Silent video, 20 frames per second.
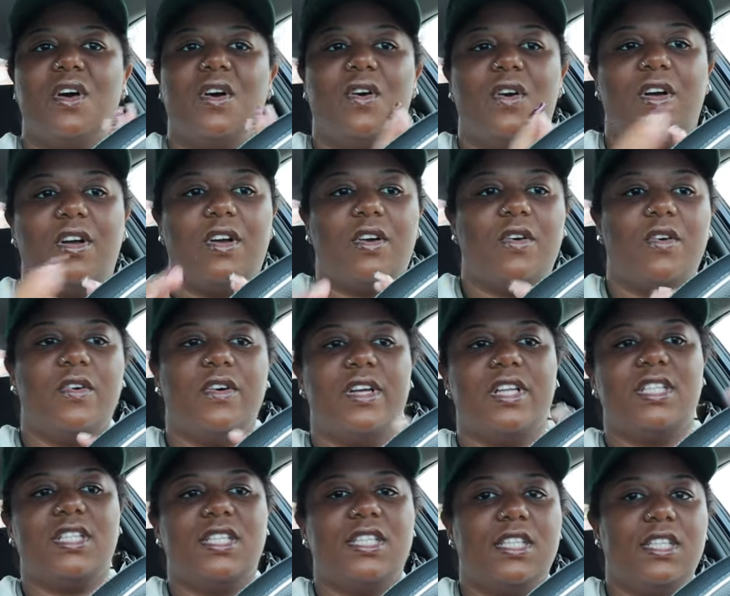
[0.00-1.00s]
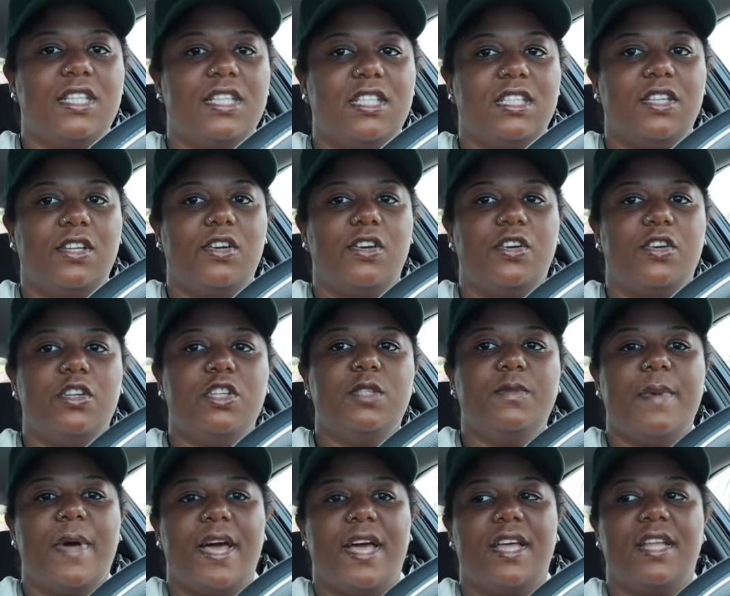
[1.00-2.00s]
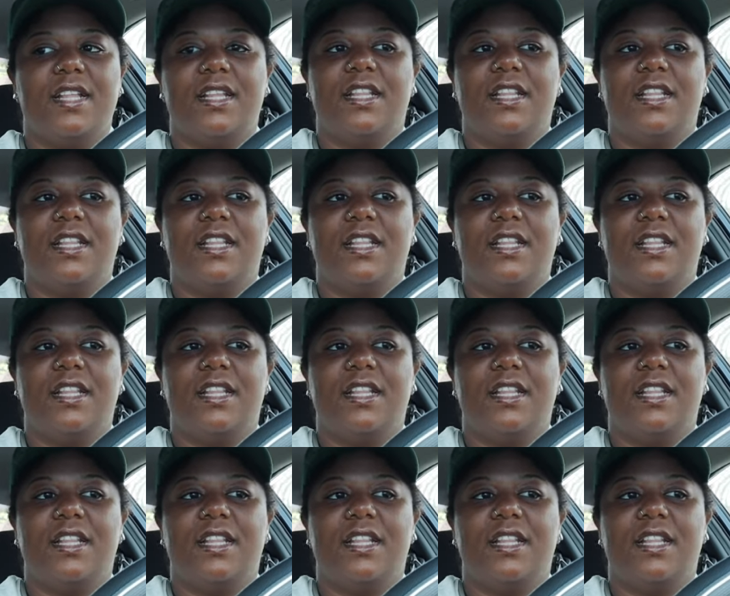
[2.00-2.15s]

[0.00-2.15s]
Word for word: or going to this little new spot